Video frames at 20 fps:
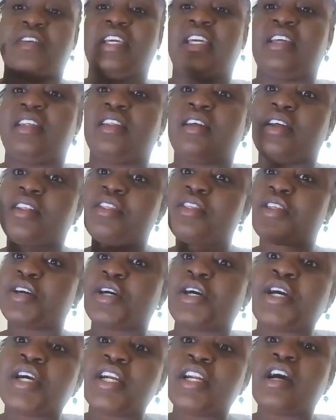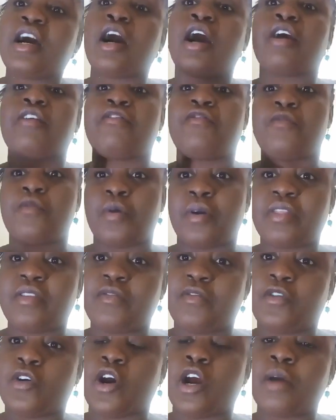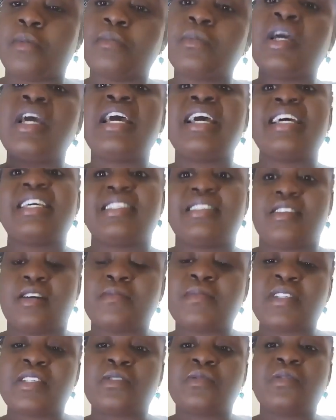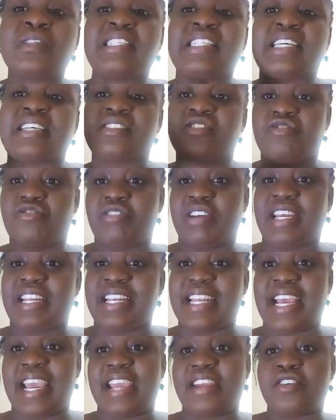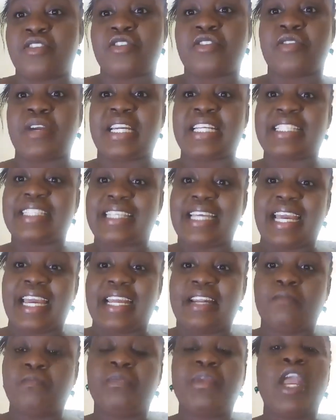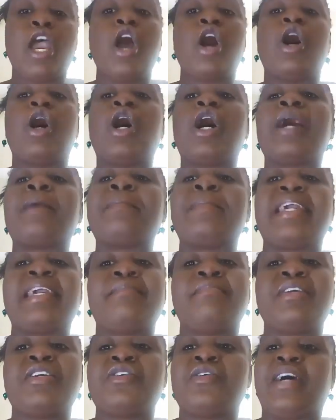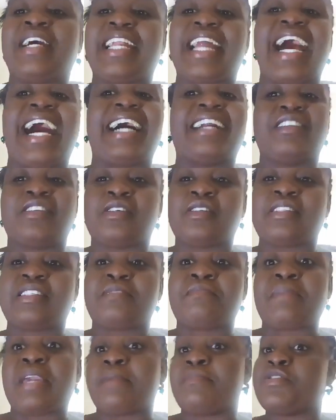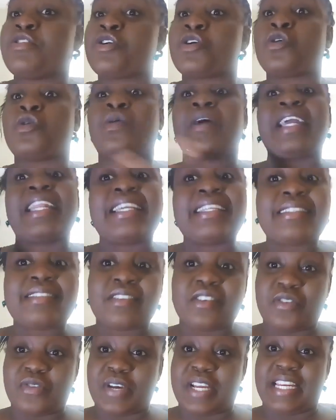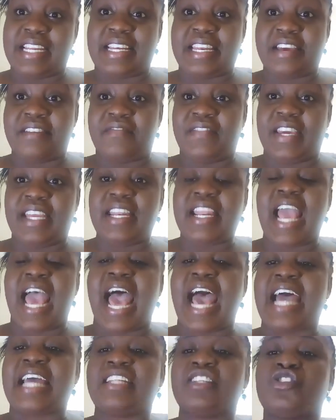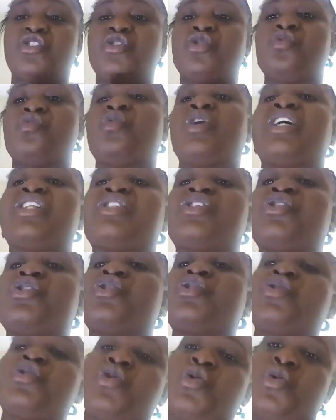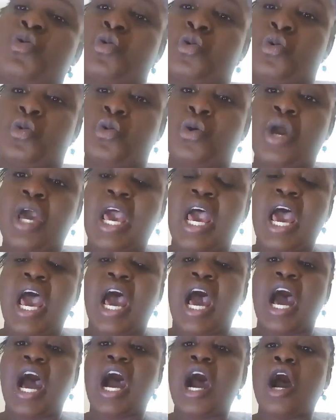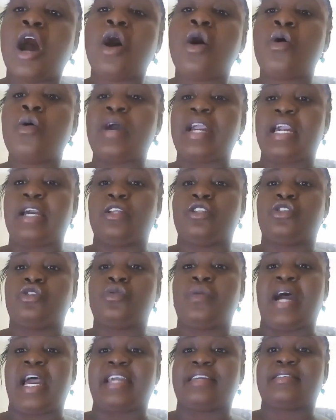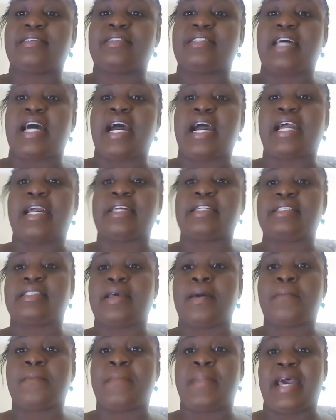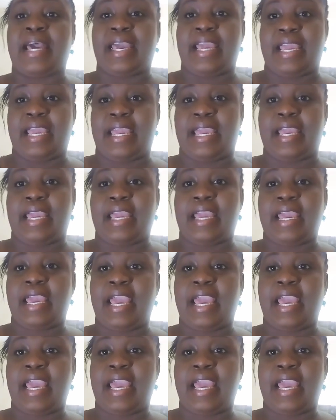either 3rd or 4th form. Some school says grade 9 or grade 10, or maybe you're an adult. Maybe you're going into grade 11 and you want to know, how do I start my